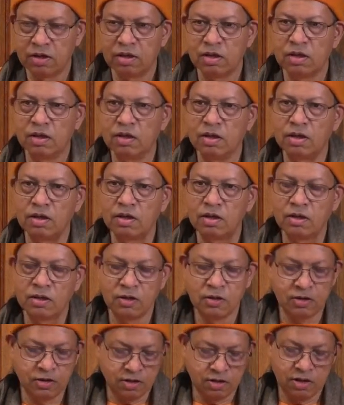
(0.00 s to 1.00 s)

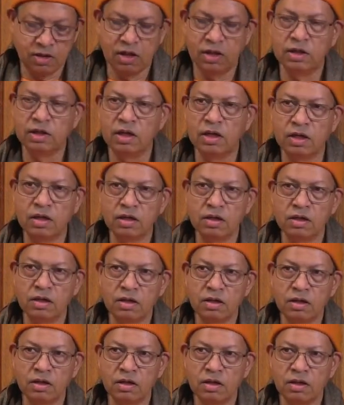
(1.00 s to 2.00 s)
Adhar,
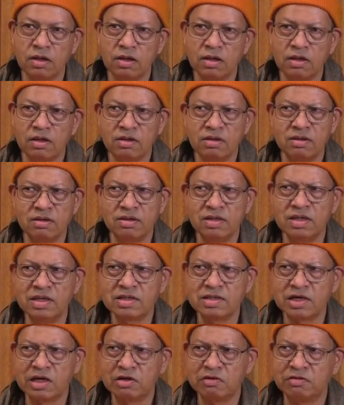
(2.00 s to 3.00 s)
these
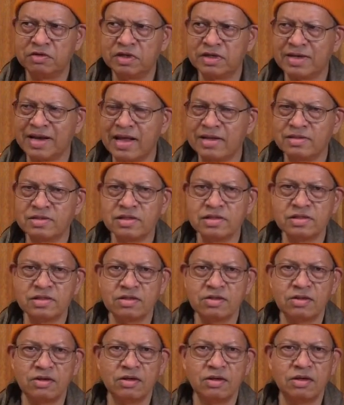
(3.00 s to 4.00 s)
kind of trances
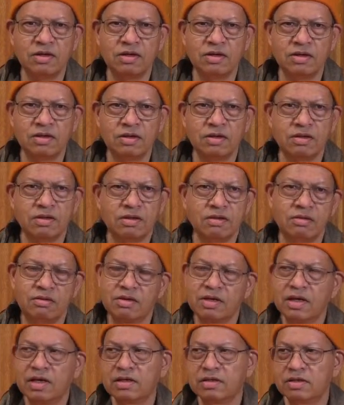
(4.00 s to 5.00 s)
and all.
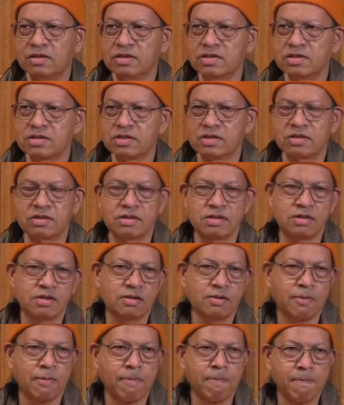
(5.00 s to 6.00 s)
Look at this.
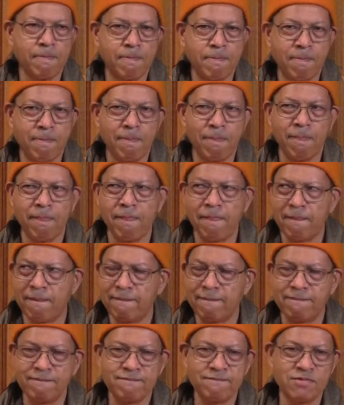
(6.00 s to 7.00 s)

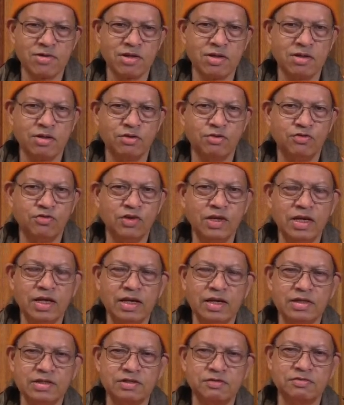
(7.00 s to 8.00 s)
It's
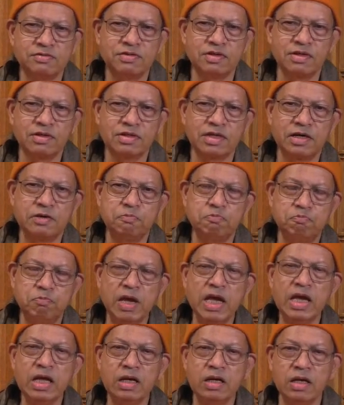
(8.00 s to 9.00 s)
feeling as if a great
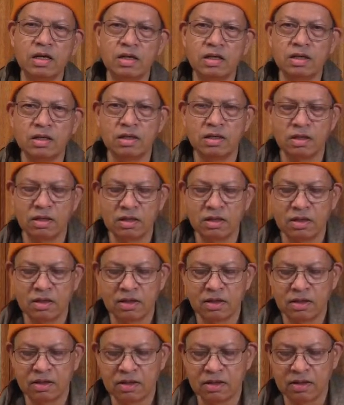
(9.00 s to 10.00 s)
pain
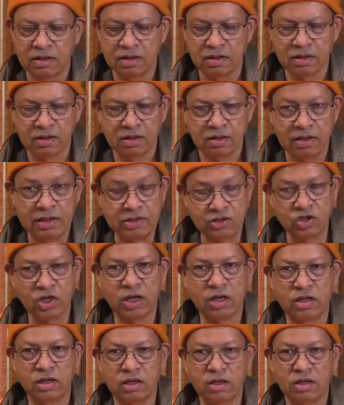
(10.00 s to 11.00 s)

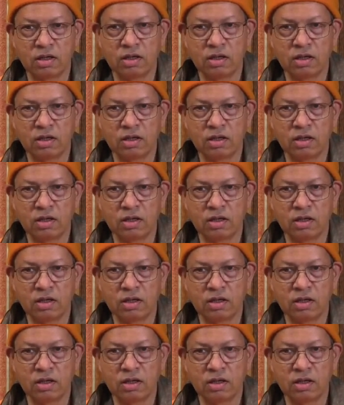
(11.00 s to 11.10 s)
inside.